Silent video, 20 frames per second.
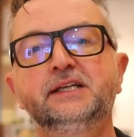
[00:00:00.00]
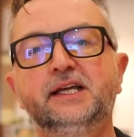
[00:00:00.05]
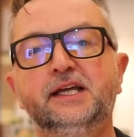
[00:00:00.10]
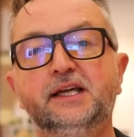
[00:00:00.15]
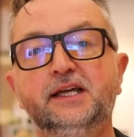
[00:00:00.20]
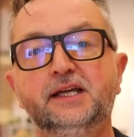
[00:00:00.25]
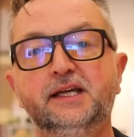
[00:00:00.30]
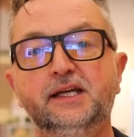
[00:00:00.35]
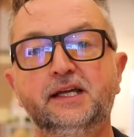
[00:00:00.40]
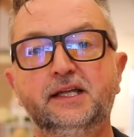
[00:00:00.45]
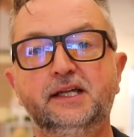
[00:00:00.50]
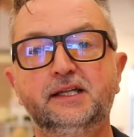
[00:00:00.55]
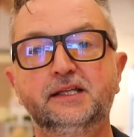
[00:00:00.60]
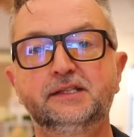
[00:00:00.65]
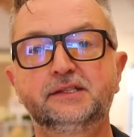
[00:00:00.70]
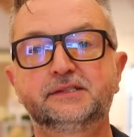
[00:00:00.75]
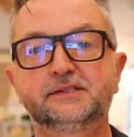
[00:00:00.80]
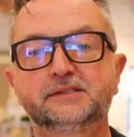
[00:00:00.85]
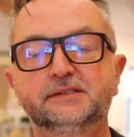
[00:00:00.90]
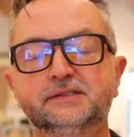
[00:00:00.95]

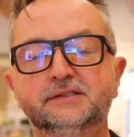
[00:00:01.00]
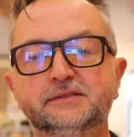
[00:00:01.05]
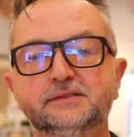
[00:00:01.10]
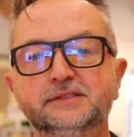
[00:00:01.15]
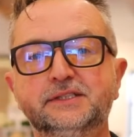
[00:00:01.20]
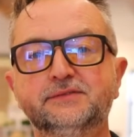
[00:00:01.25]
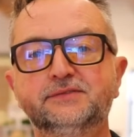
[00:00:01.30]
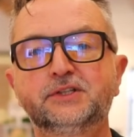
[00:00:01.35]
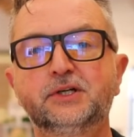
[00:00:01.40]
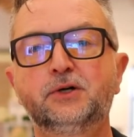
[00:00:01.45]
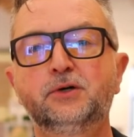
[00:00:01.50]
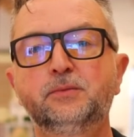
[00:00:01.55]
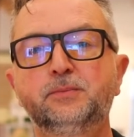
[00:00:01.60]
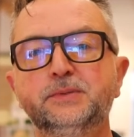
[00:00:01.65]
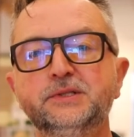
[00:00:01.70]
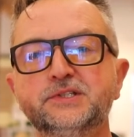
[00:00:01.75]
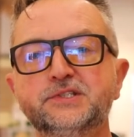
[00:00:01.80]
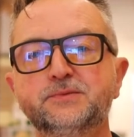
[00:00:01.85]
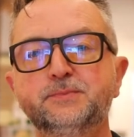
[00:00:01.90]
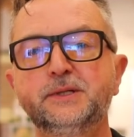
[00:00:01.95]
And love the
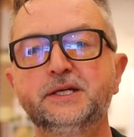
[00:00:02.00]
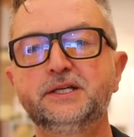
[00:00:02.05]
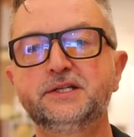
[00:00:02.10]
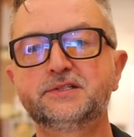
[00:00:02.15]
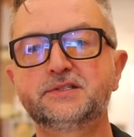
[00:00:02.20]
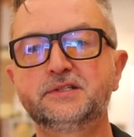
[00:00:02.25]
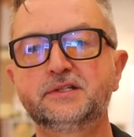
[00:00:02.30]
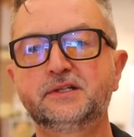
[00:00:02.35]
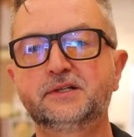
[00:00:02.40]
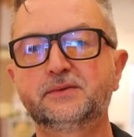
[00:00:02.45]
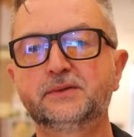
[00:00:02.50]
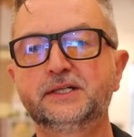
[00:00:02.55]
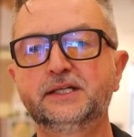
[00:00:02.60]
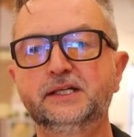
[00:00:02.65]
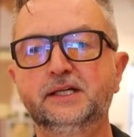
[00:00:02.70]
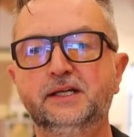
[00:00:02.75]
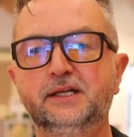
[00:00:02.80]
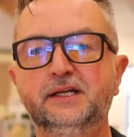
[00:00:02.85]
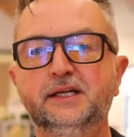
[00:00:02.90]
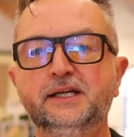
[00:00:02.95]
open space in the
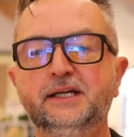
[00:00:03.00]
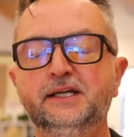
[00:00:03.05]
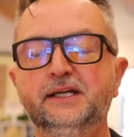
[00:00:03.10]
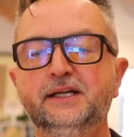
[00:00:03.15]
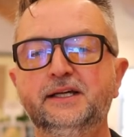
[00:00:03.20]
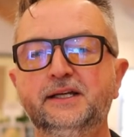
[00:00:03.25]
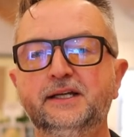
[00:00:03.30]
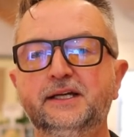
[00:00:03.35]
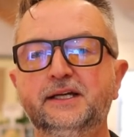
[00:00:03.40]
gray and